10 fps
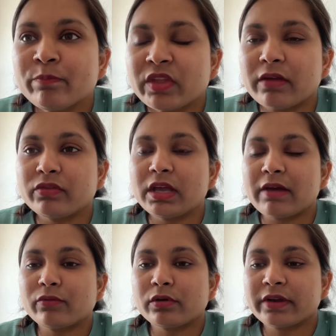If they
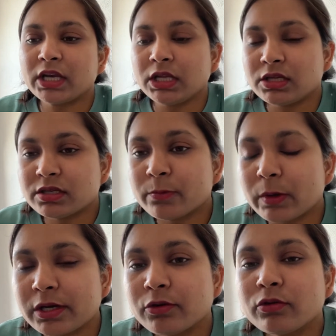have already eaten,
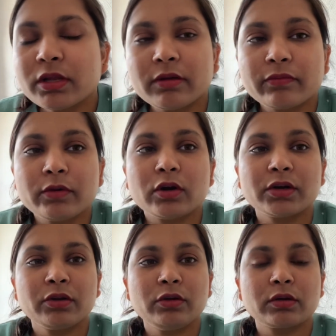well and good. If
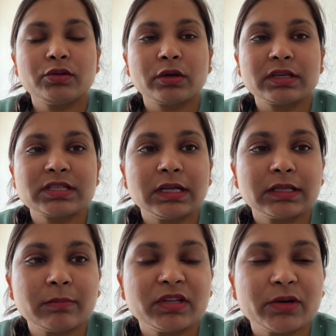not, you can tell
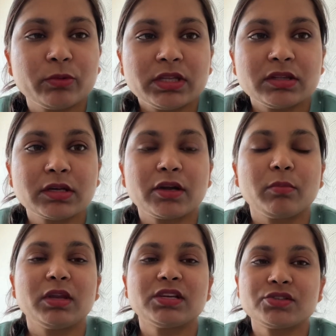them that within 30
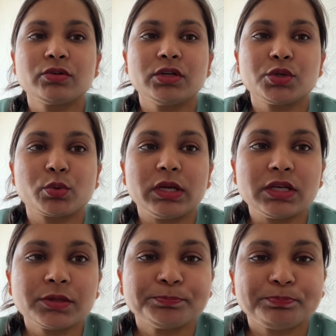minutes you need to eat.